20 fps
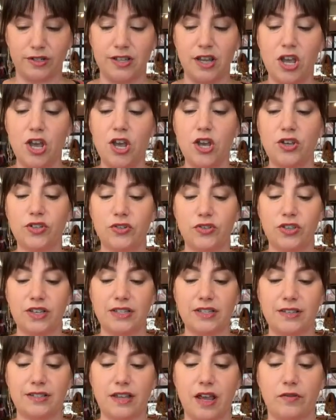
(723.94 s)
hooks. So
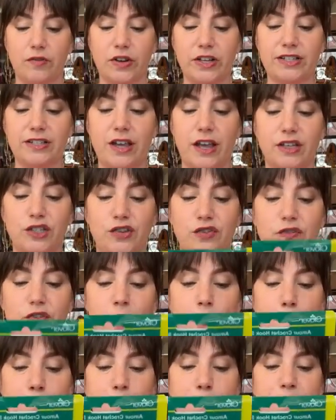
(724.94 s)
this is every size
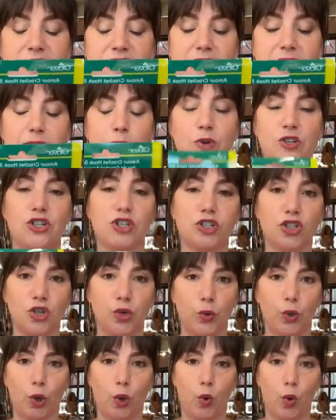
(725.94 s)
from B, which is
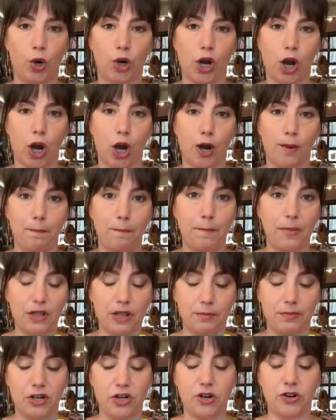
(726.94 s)
2 1/4
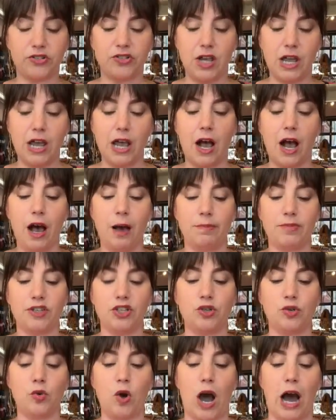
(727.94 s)
millimeters, up
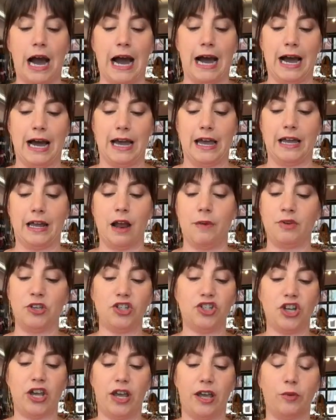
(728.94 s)
to
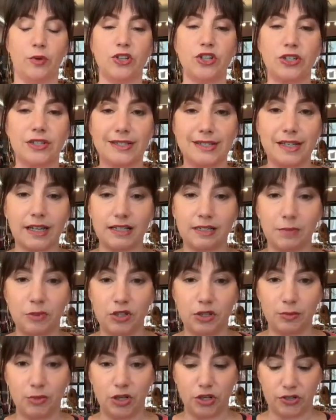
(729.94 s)
J, which is 6
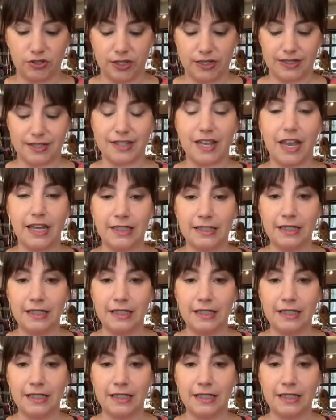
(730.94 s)
millimeters. It's